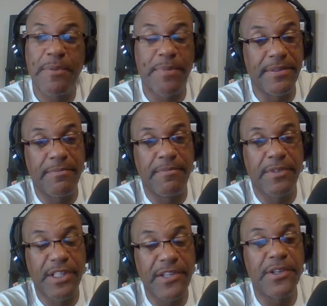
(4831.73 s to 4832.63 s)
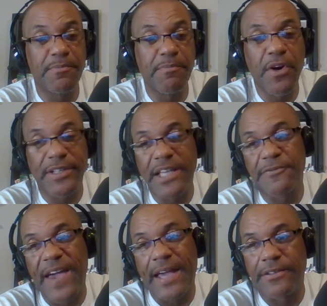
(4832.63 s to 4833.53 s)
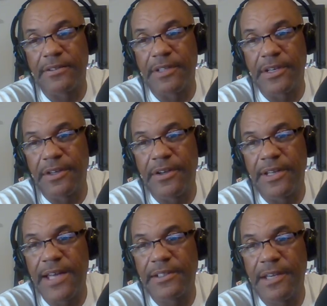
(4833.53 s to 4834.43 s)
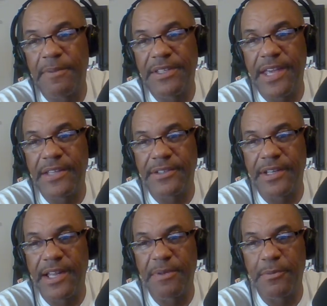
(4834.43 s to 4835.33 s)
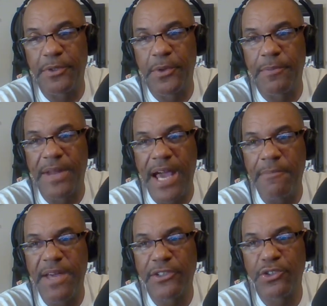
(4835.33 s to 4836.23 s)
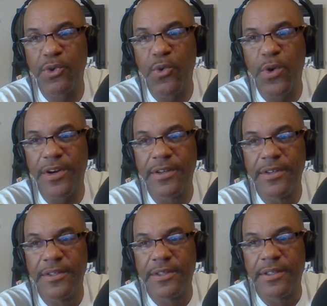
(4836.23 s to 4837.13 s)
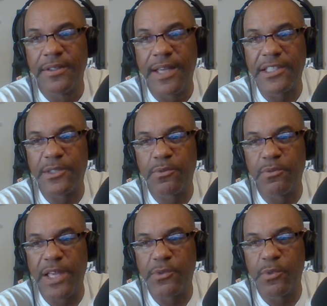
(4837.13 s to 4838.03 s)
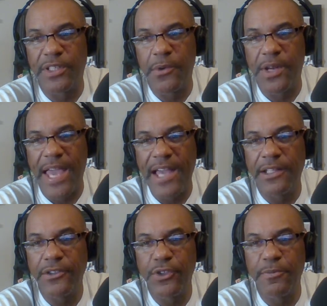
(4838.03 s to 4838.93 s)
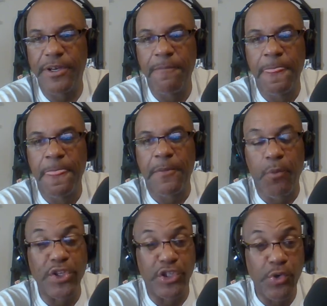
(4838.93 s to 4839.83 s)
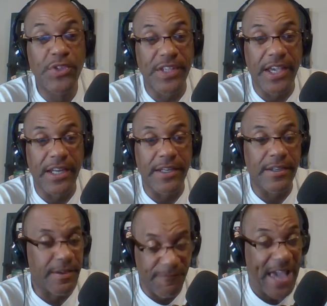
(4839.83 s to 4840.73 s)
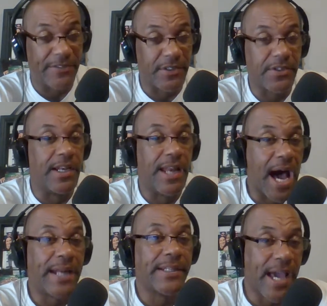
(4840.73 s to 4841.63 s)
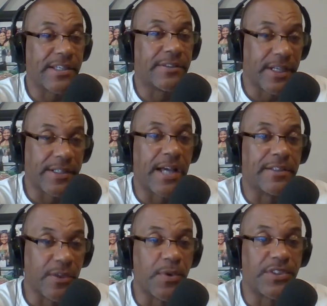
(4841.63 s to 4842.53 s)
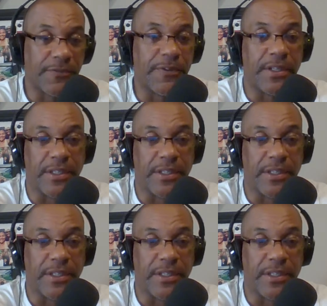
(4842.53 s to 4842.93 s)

be, but clearly, Mark, that's facts. So there are a lot of deadbeat dads out there, a lot of people doing it, but I'm not sure that's what they were angling to. But what you said, facts. There's a lot of dads out there not doing shit for their